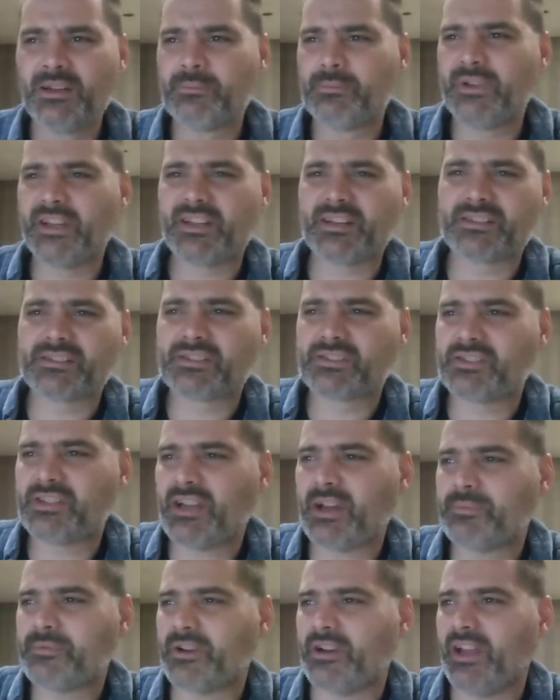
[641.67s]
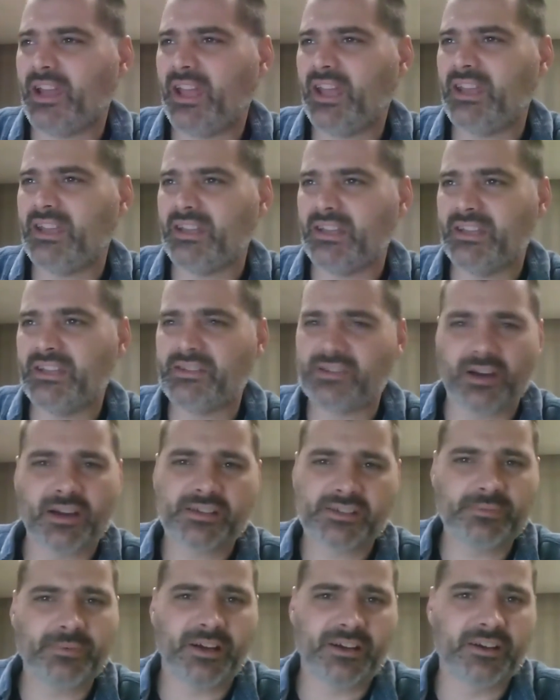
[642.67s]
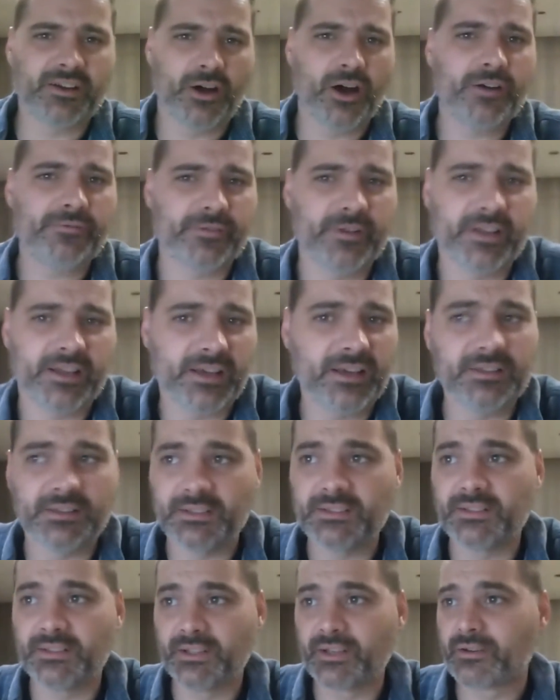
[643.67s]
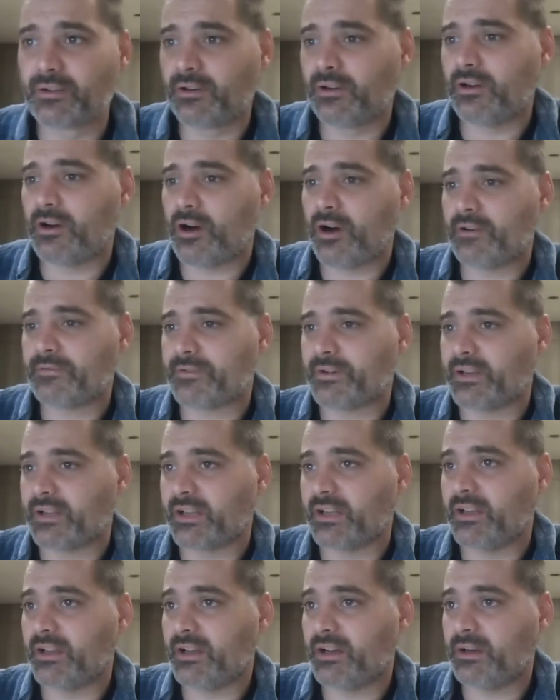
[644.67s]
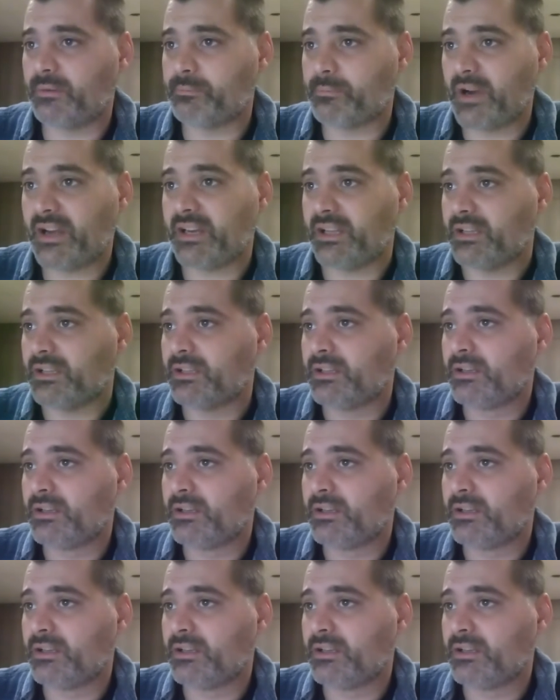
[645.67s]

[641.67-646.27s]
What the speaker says: Because chapter 8, he talks about an offering, a literal offering, money.